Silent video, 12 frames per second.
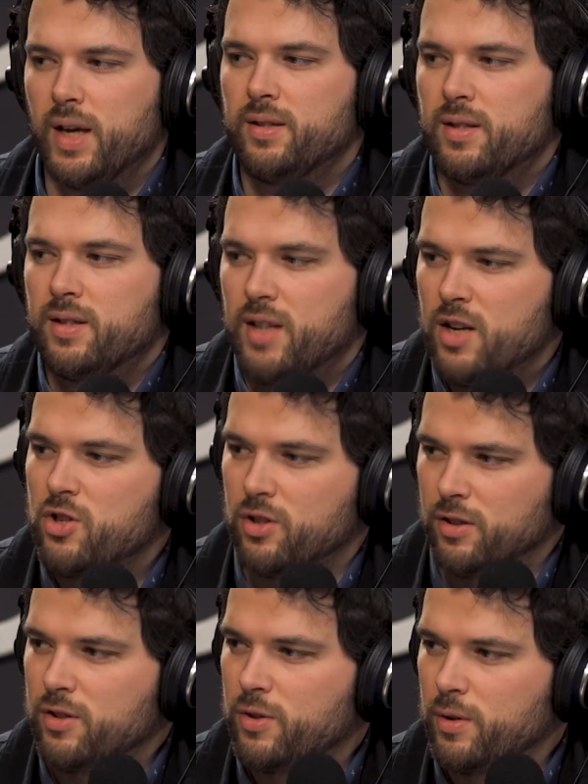
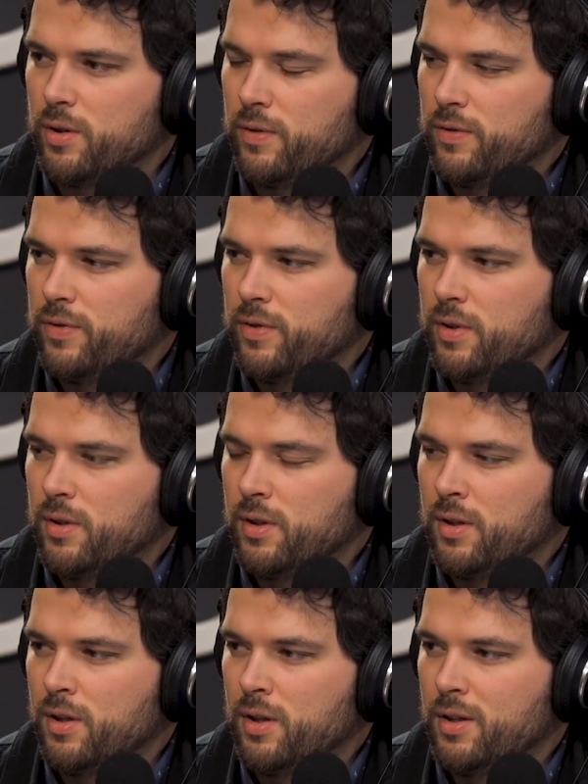existential sort of
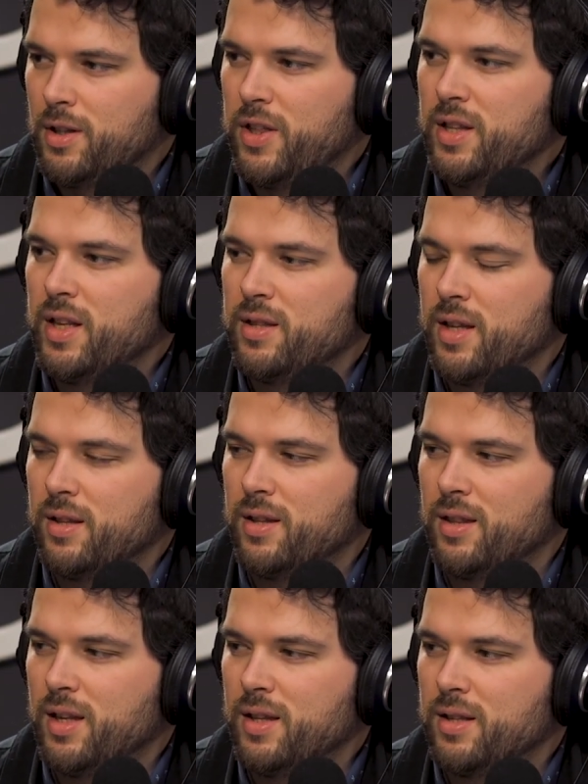the thing that the,
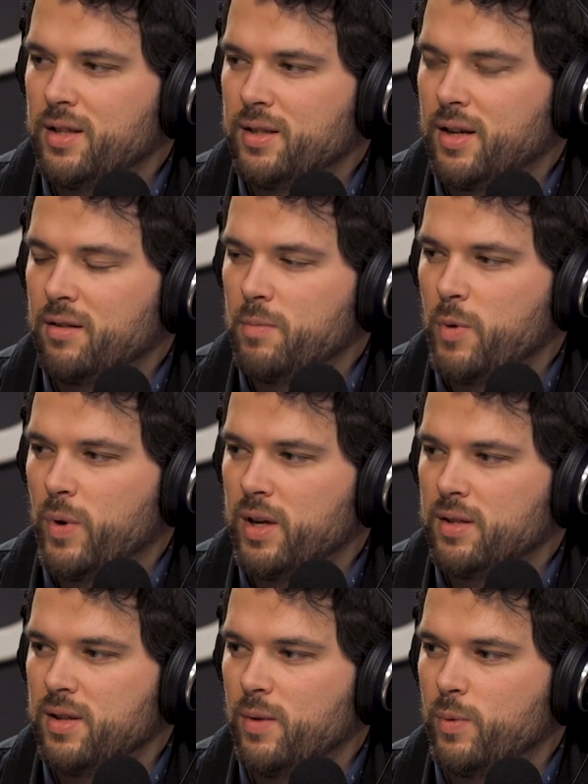the thing that sticks out to me what
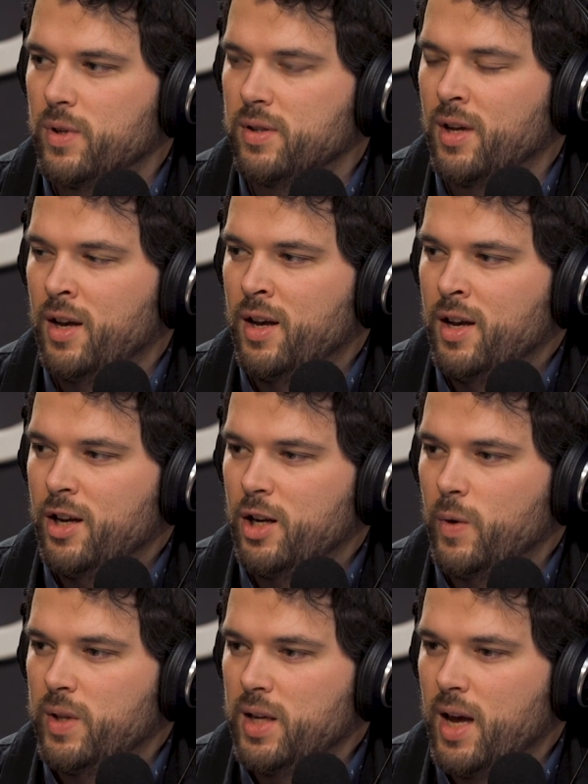you said was,
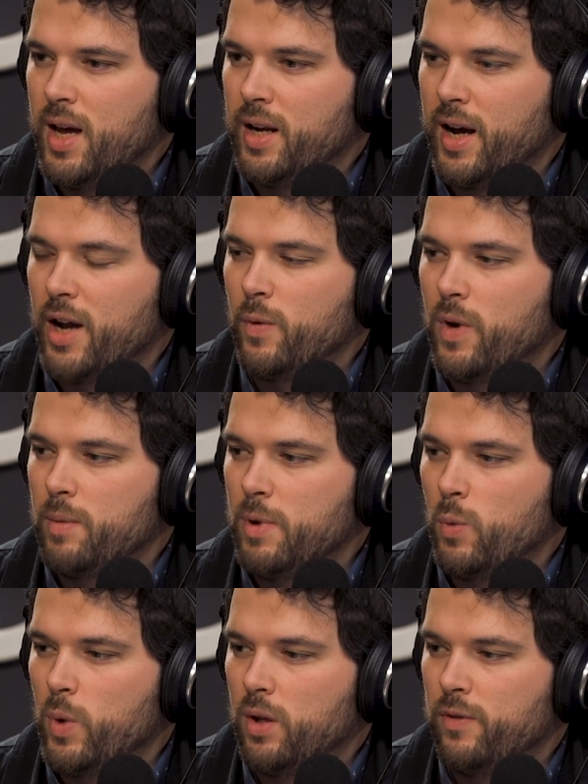you know, at the end, like I don't want to
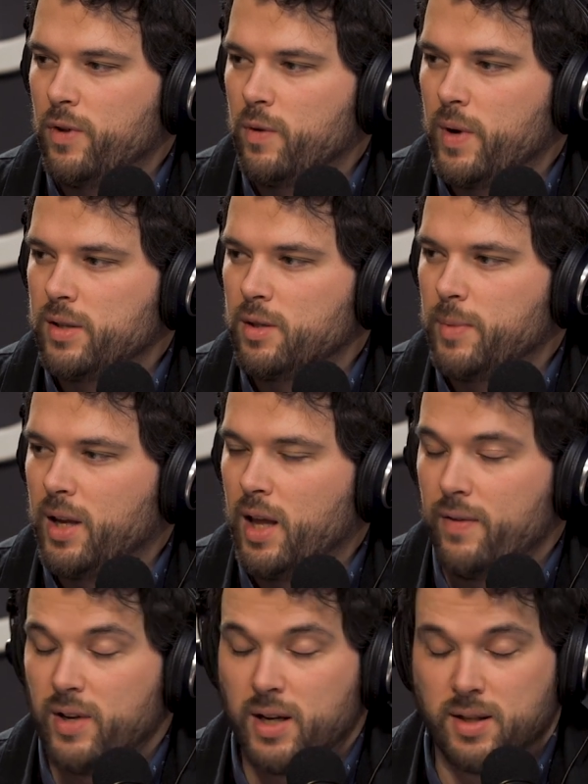be Will for the rest of my
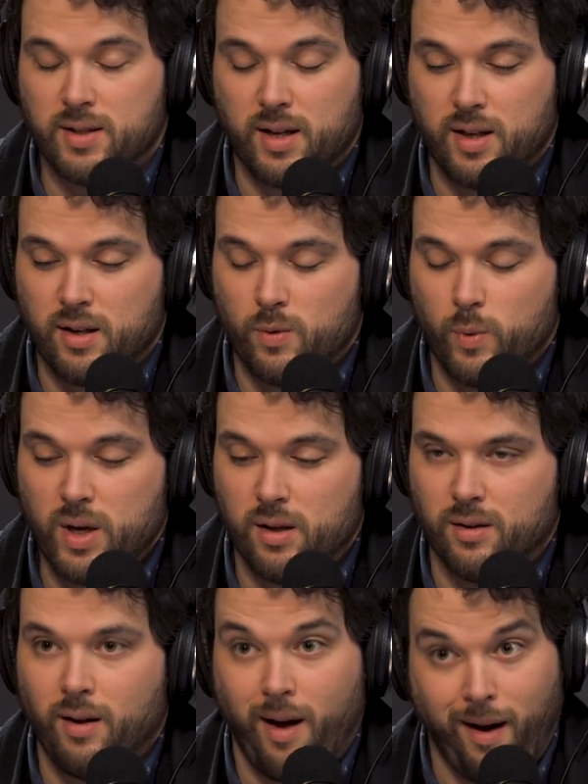life, and not to say that you
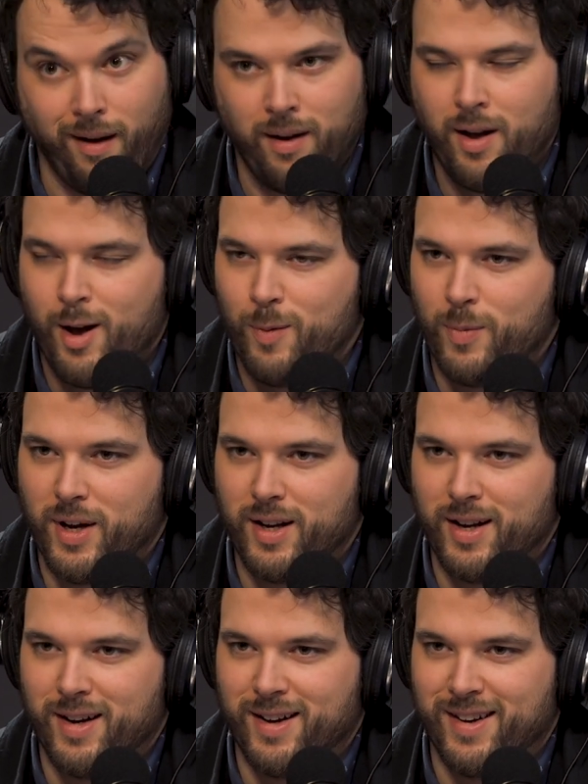will, uh,
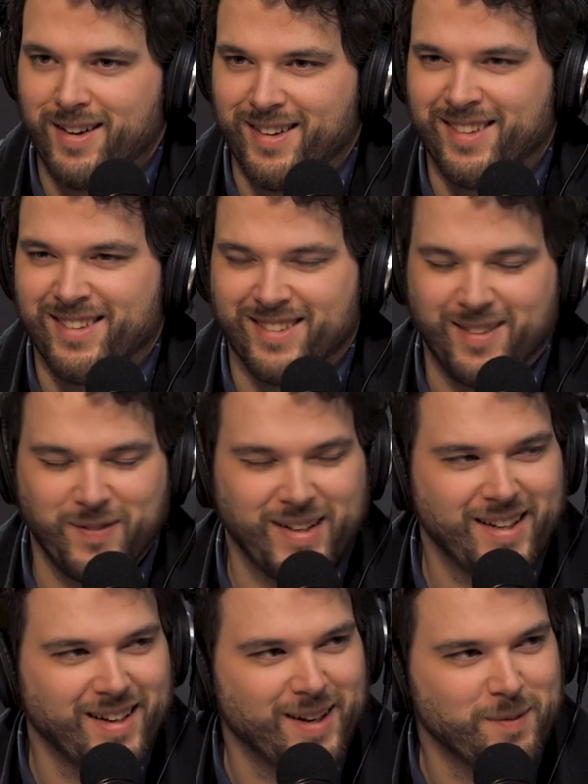but uh, oh my
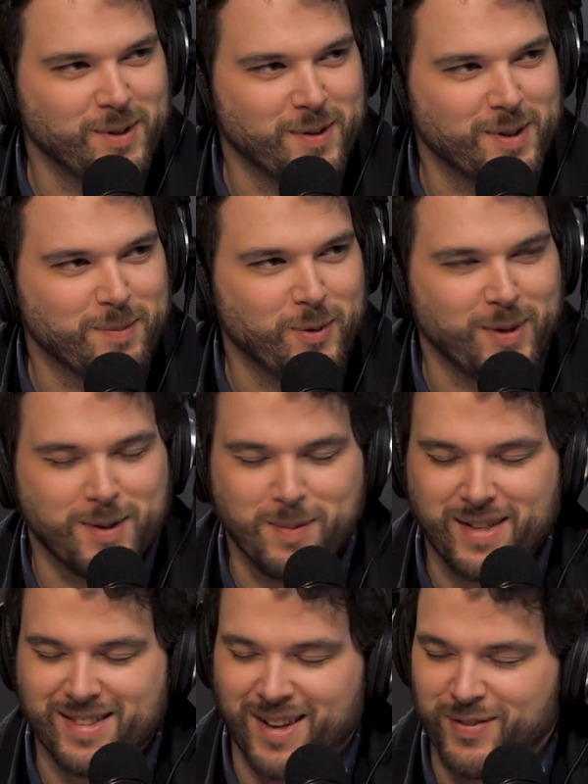God, I'm so disappointed in
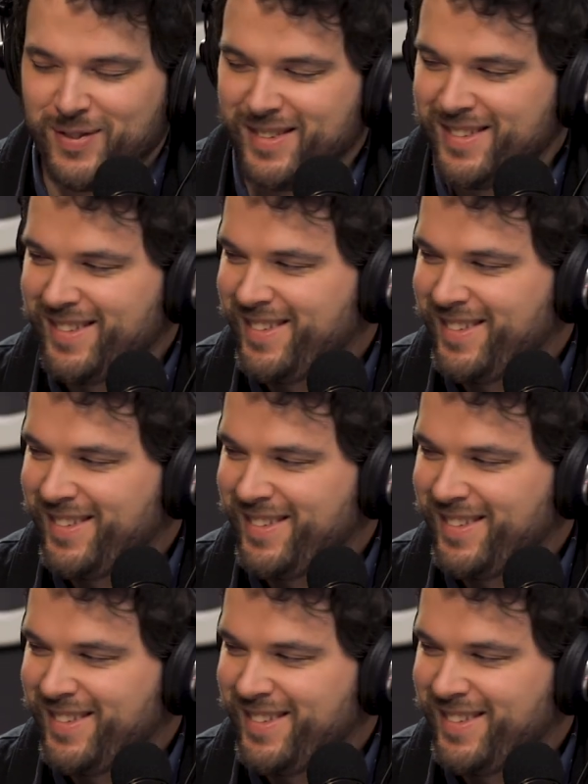myself.